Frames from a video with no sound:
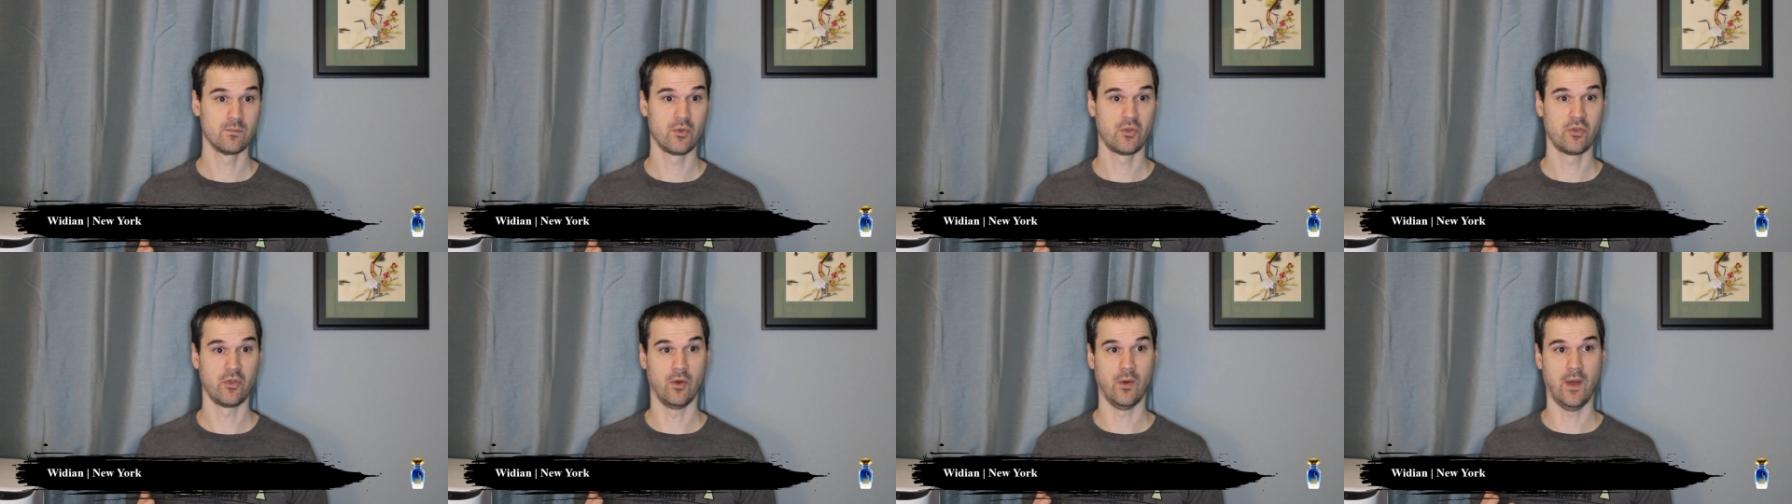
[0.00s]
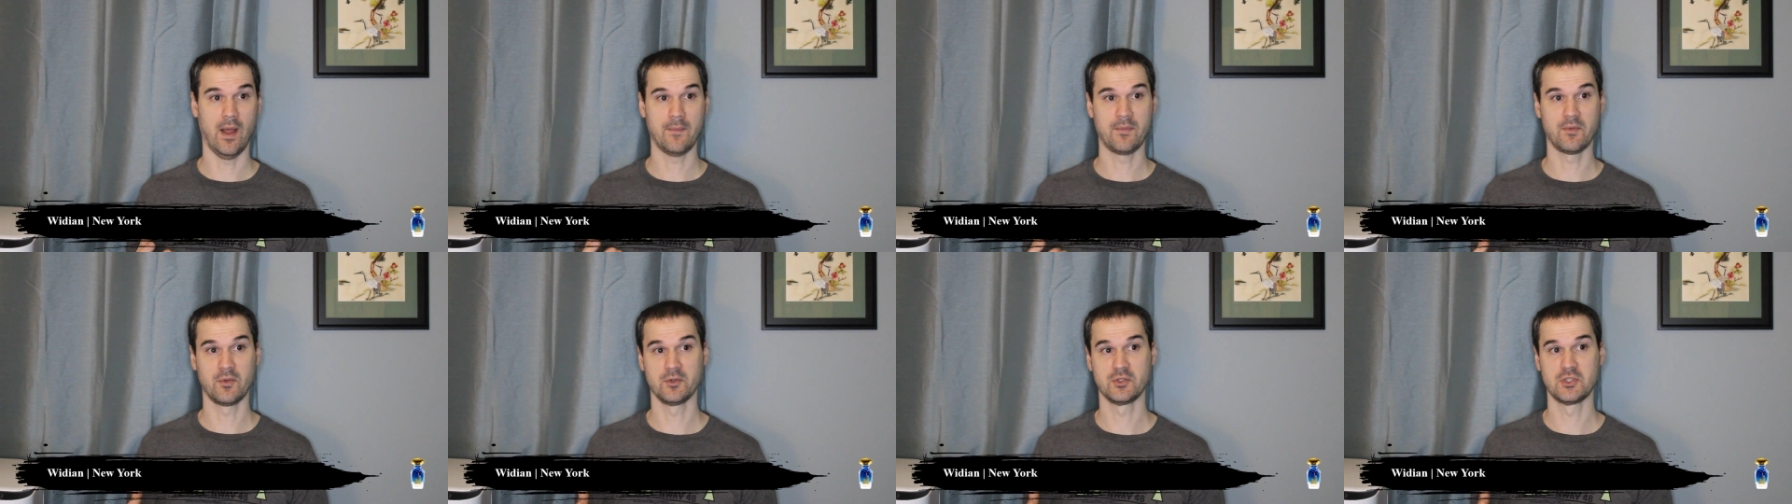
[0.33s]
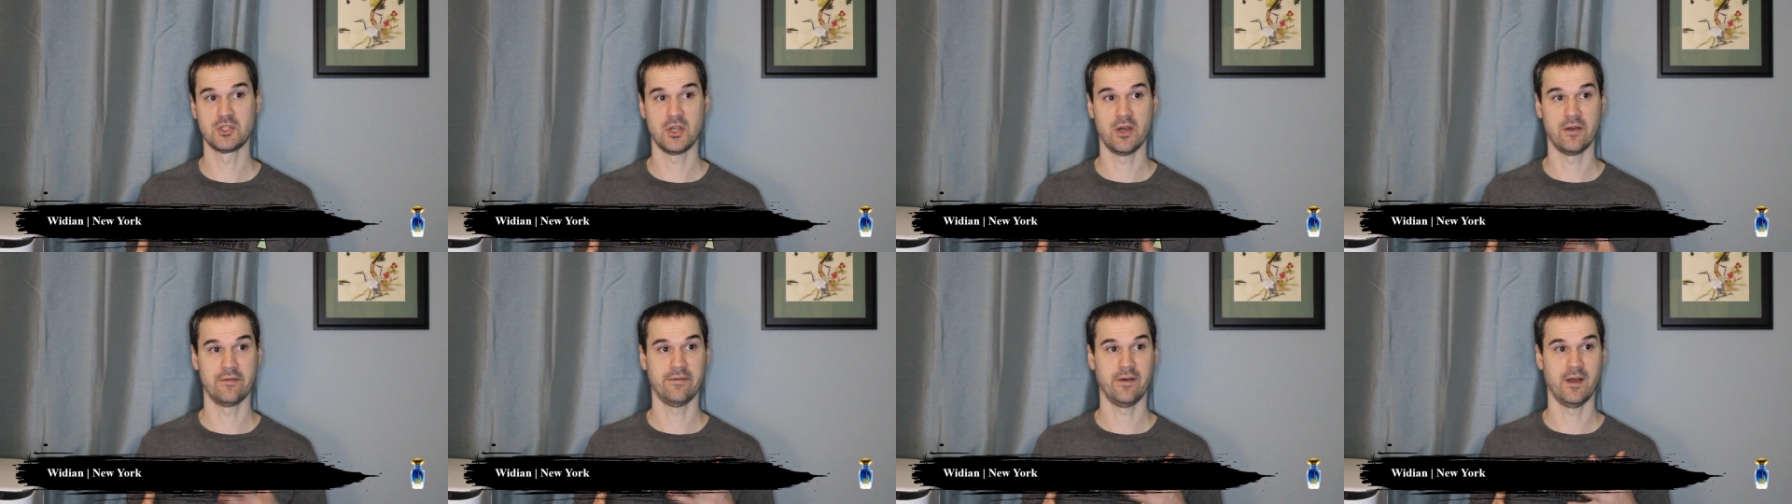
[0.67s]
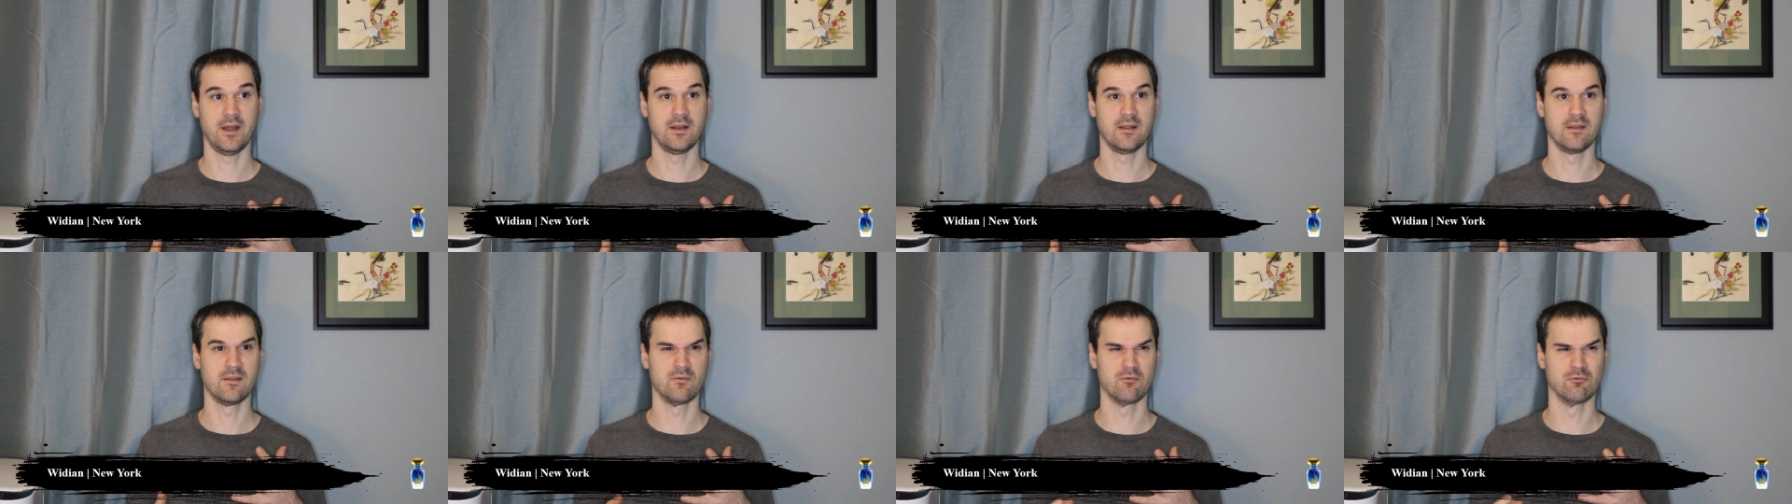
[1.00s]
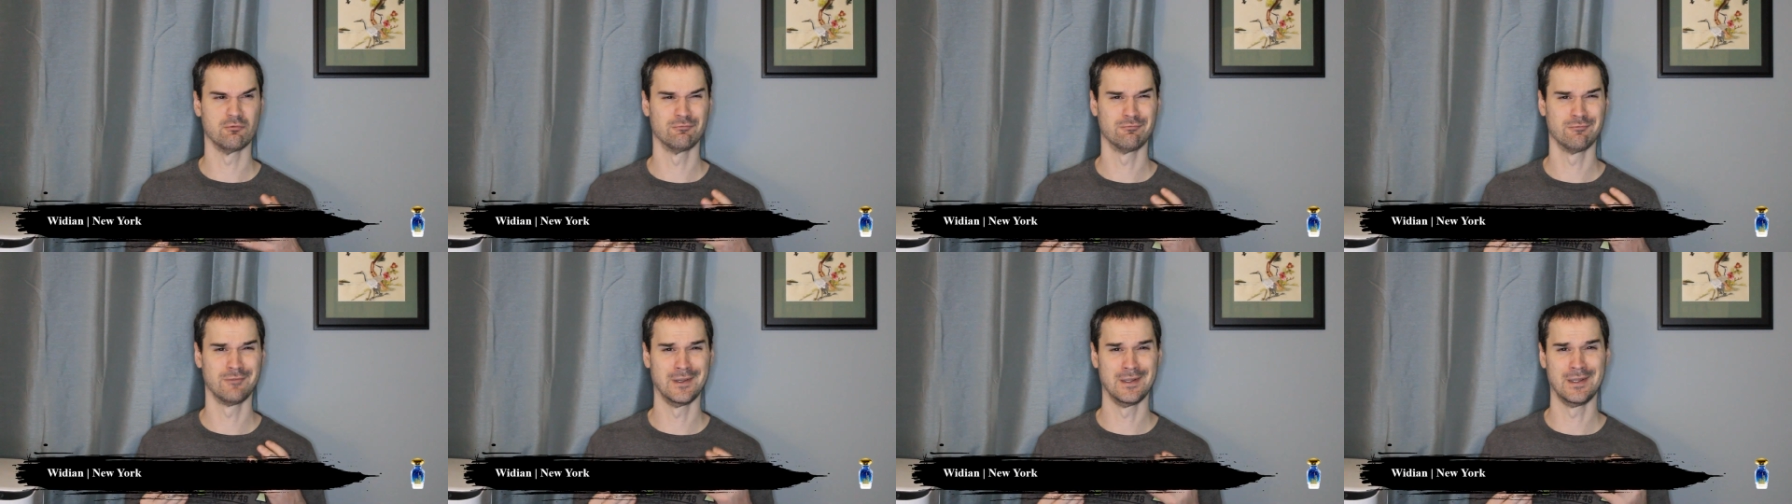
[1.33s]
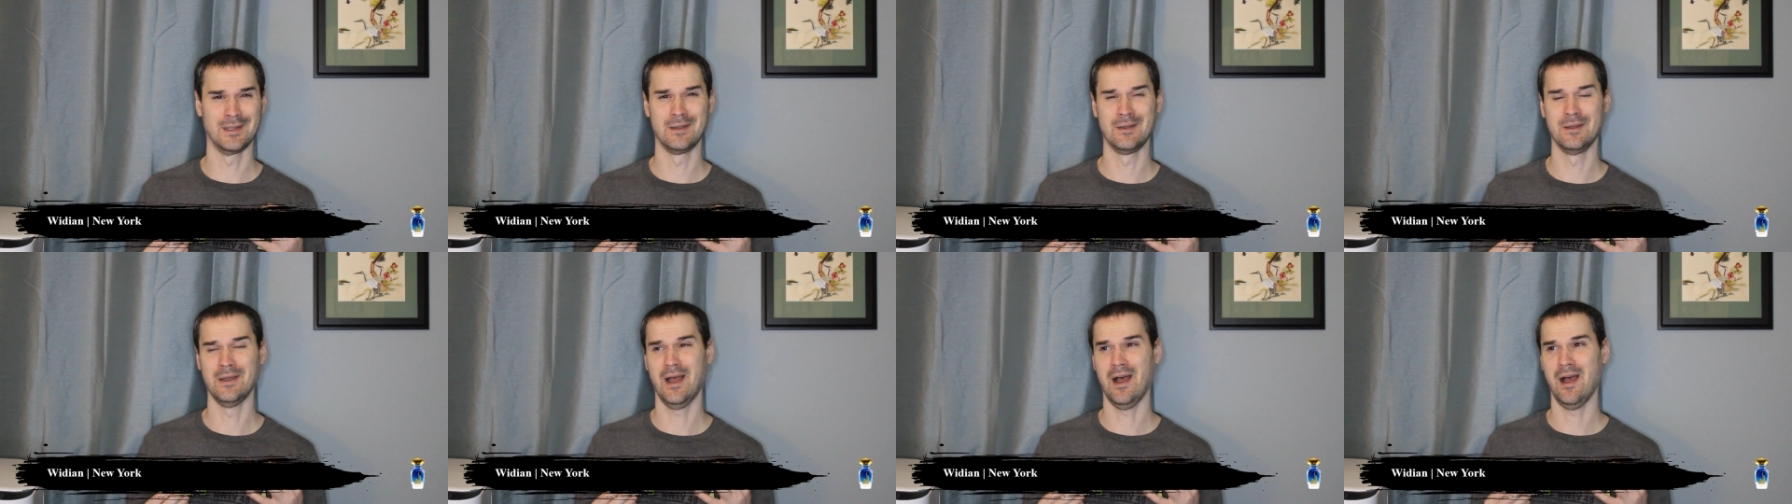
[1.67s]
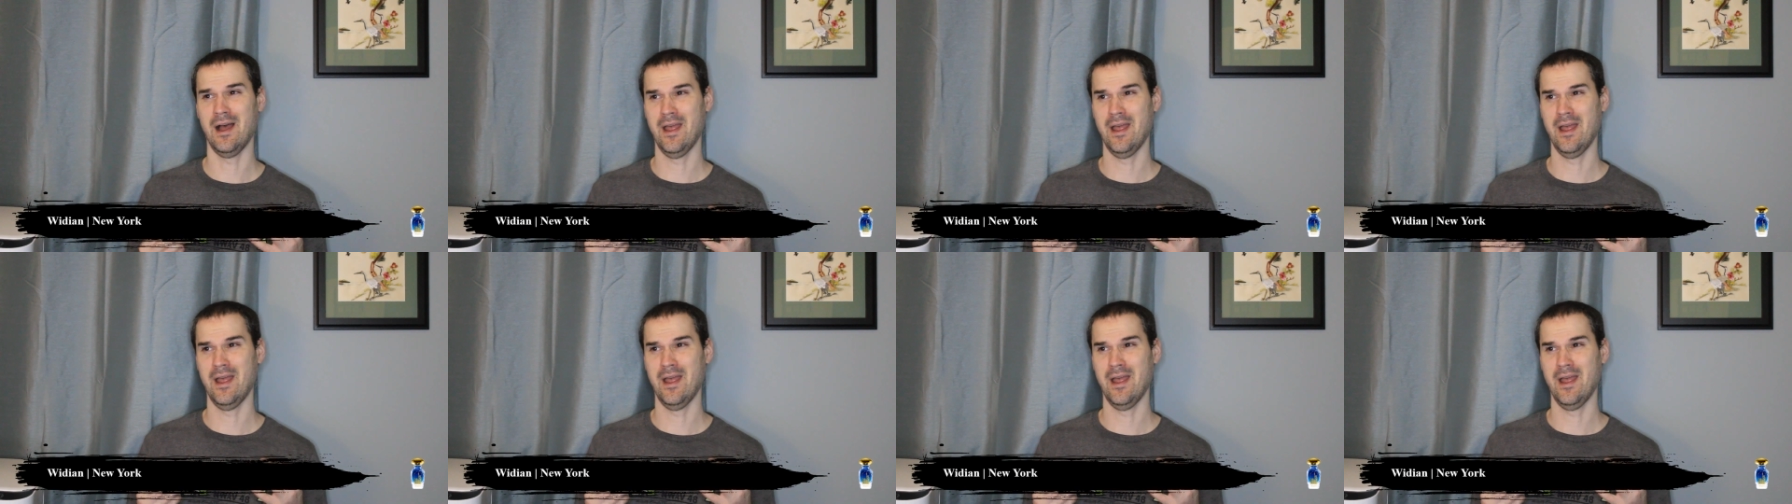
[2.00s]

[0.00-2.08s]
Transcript: So Absolutio I find is really